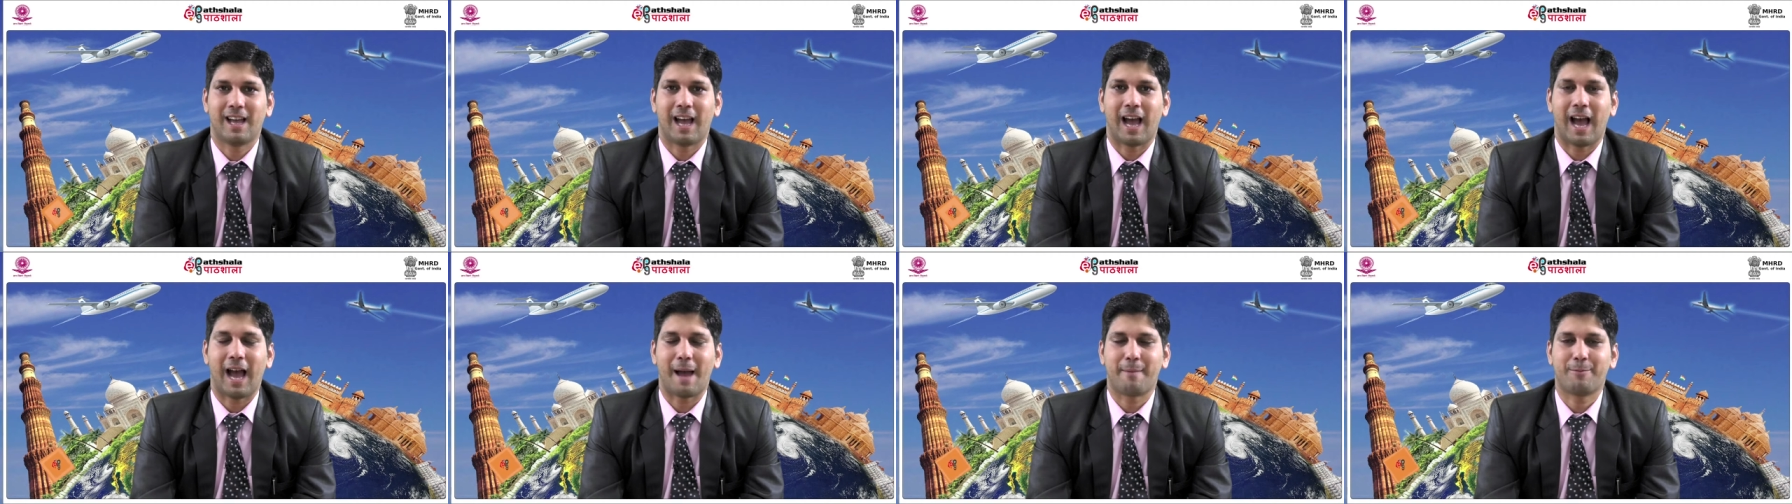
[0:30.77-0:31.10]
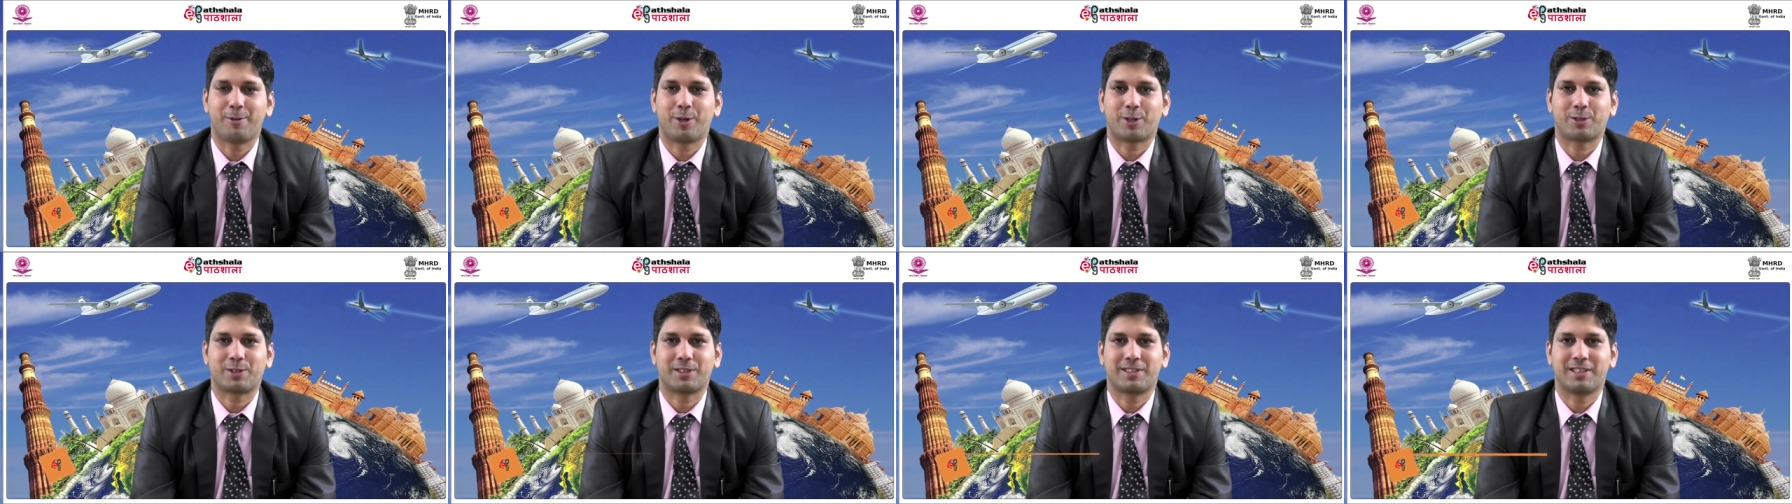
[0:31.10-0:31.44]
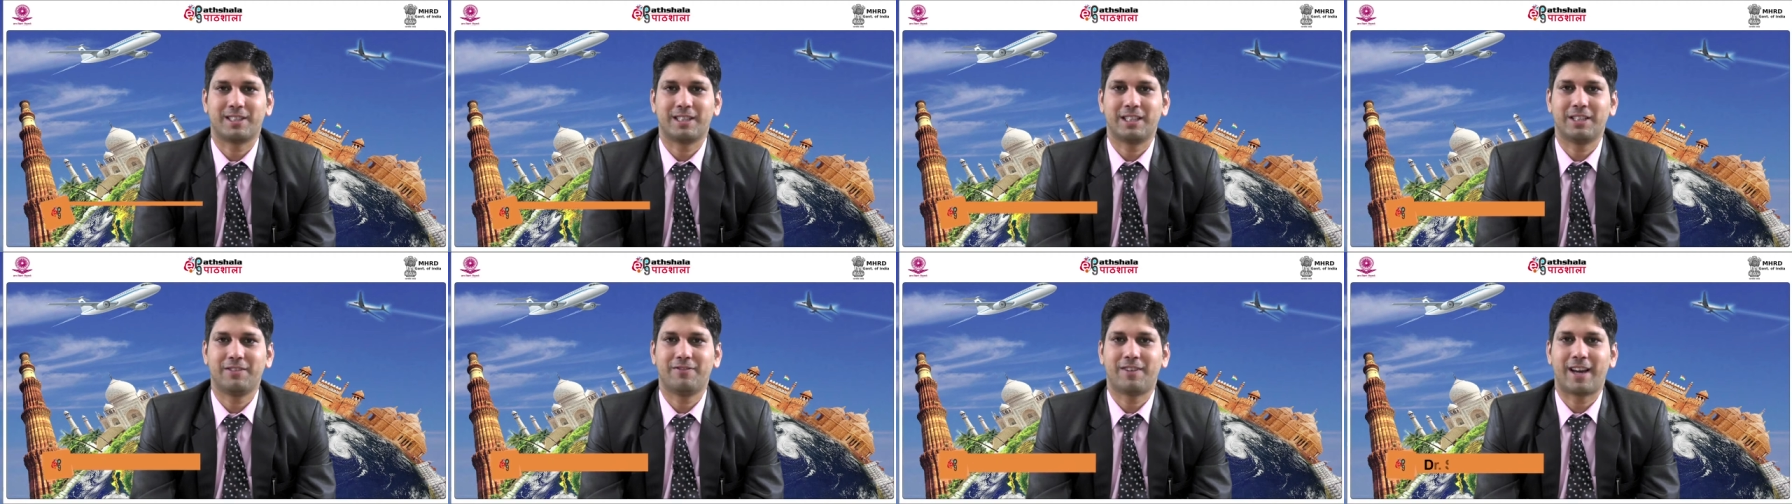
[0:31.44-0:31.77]
I am Dr.
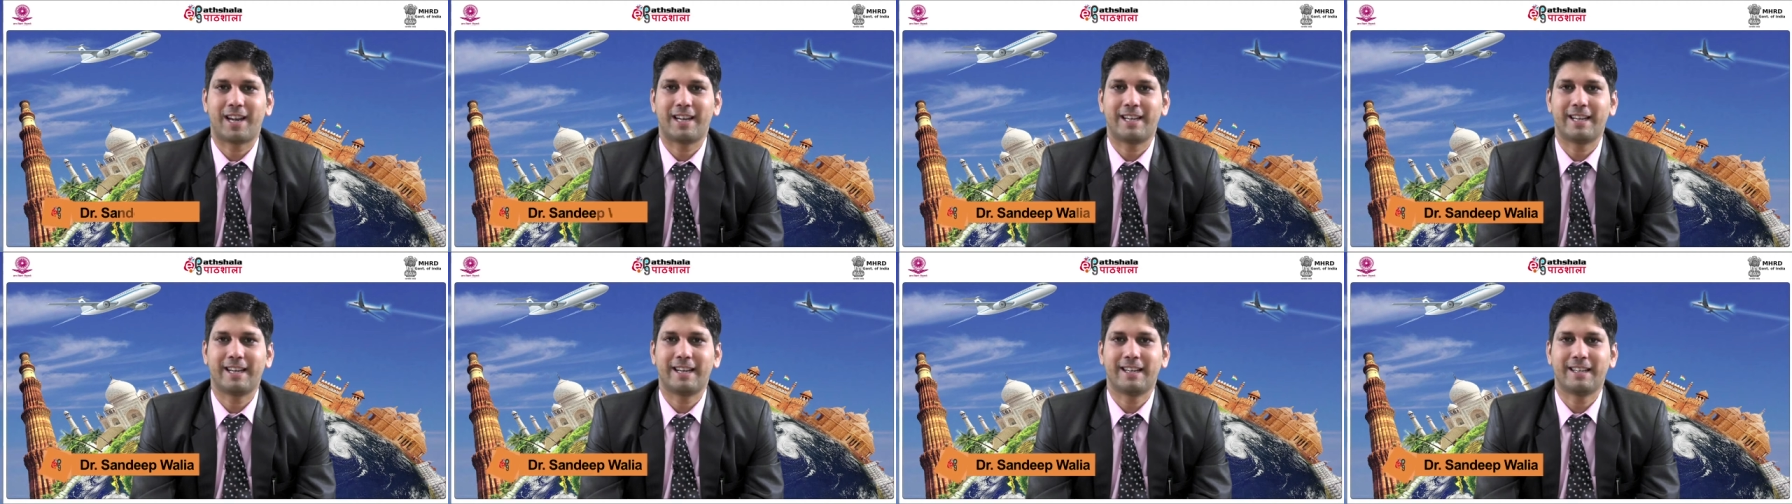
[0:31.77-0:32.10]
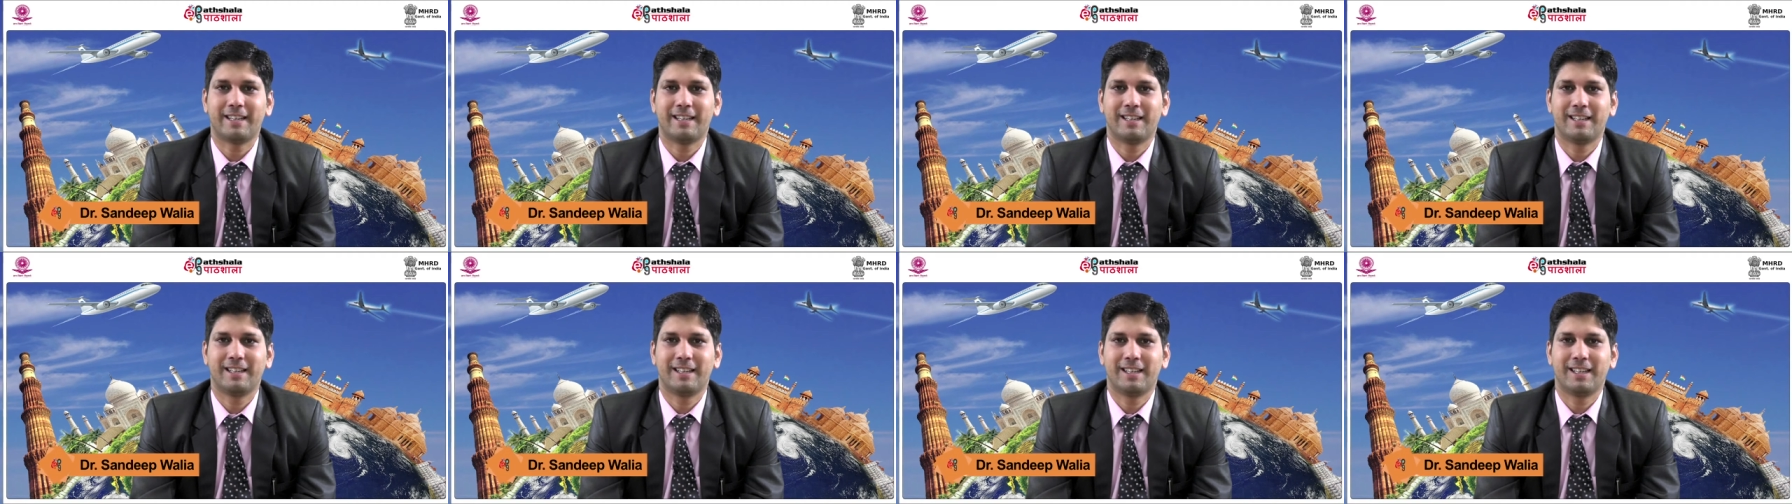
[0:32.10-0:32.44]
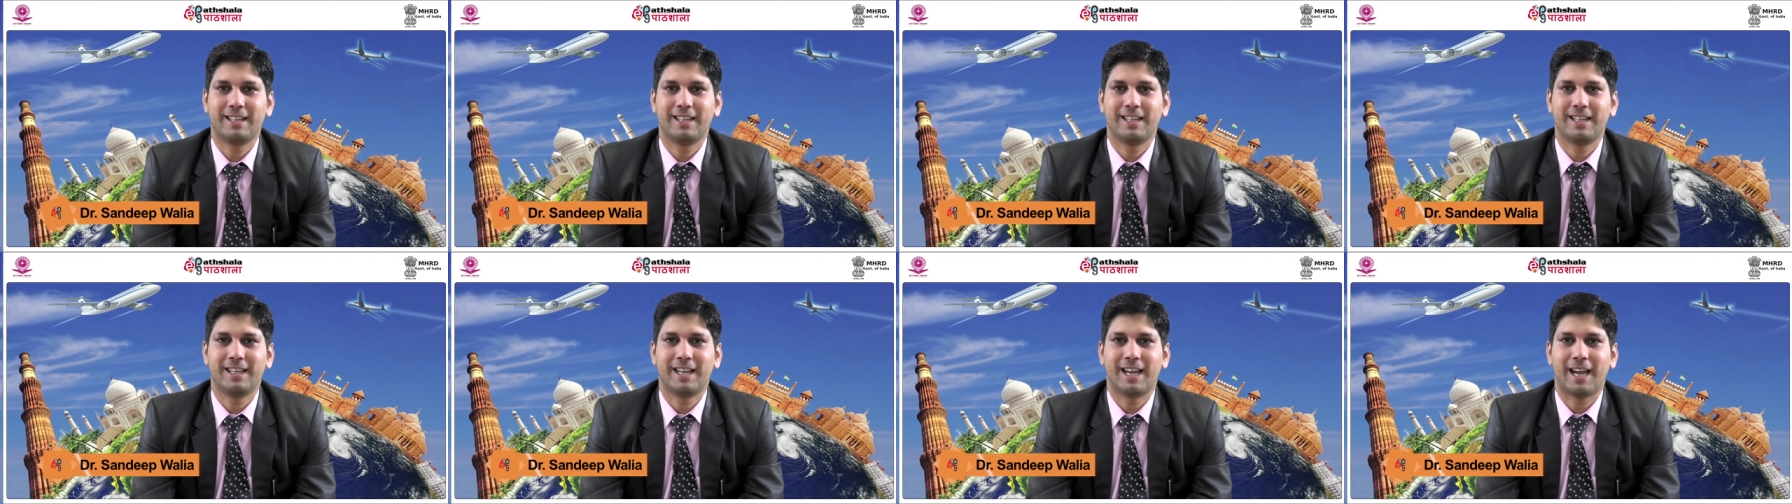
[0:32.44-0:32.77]
Sandeep Walia,
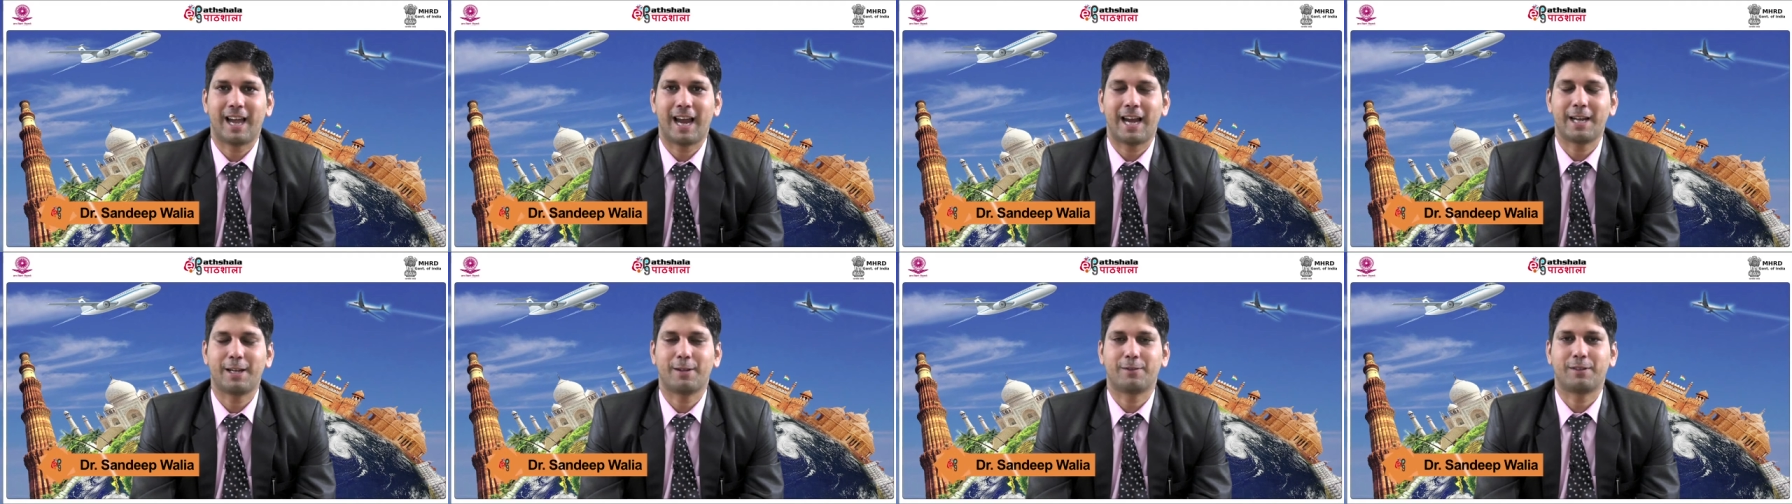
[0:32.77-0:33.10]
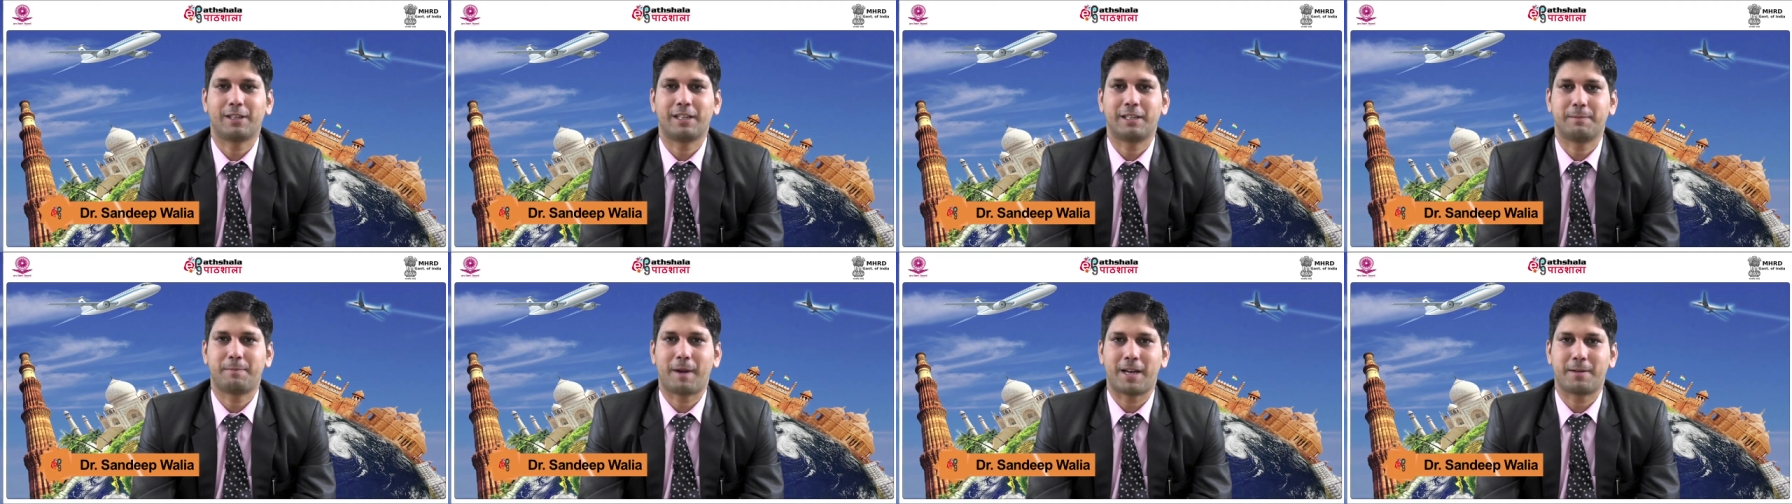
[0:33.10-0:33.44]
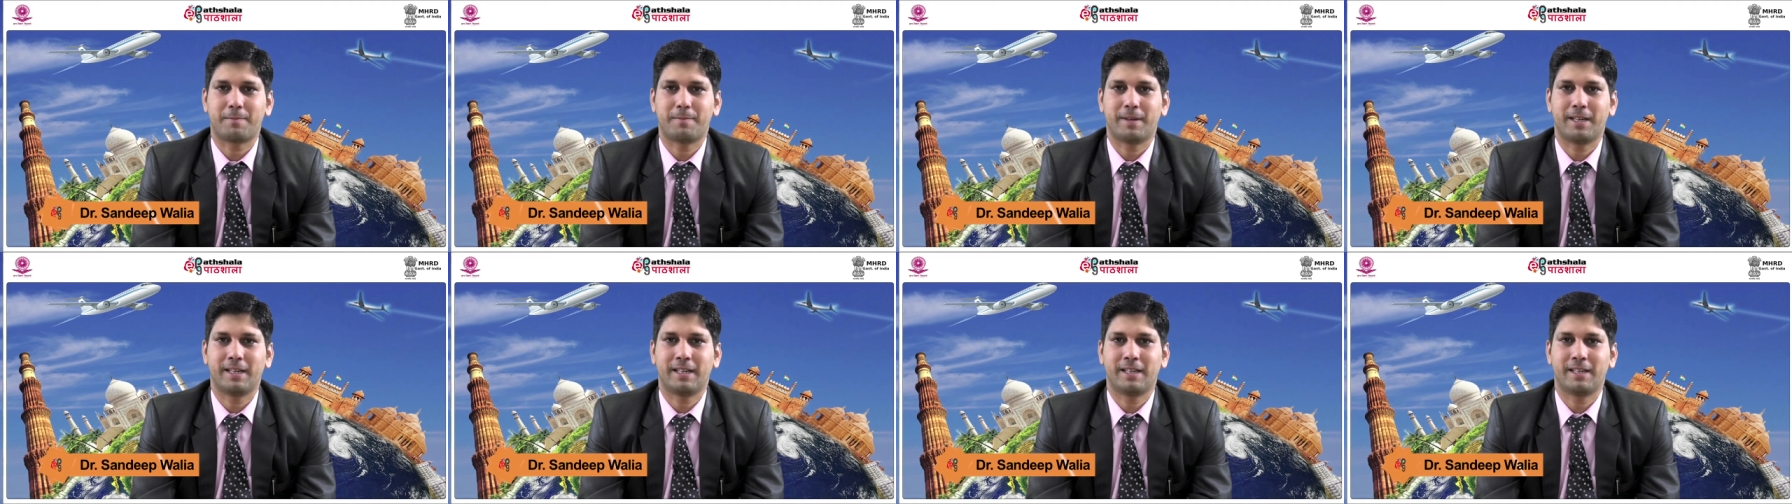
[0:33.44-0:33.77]
Head of the
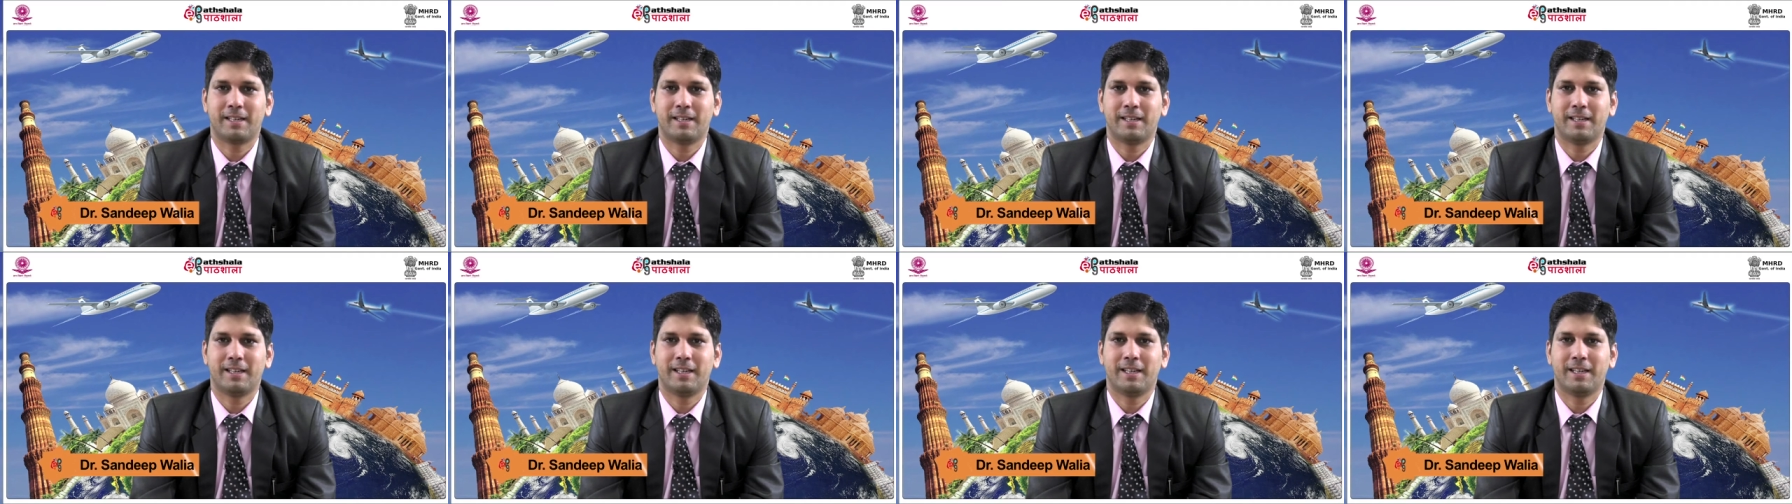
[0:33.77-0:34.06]
Department,